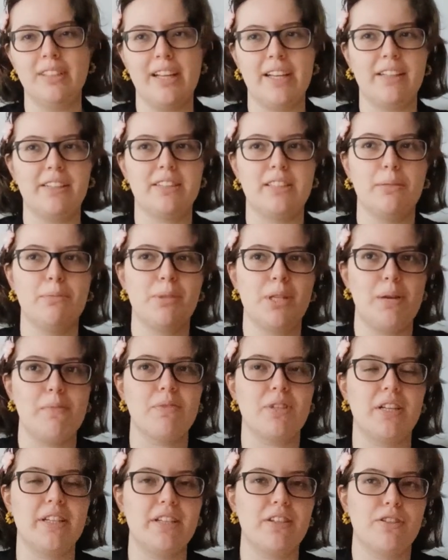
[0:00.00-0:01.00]
Like,
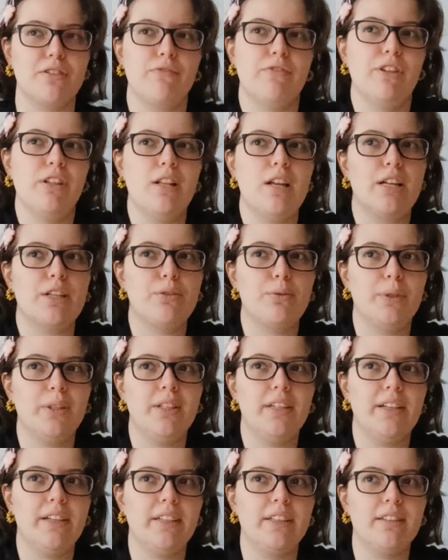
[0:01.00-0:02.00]
sometimes I just feel like
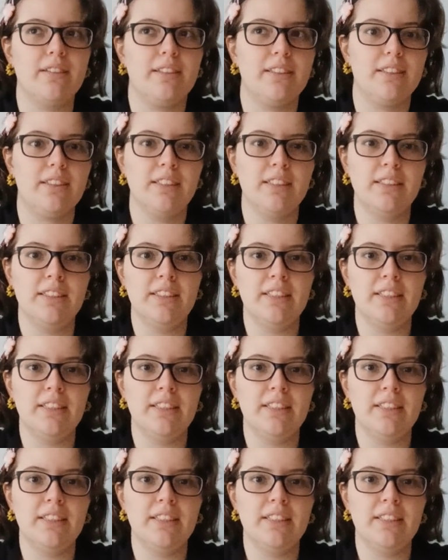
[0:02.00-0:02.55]
doing line art,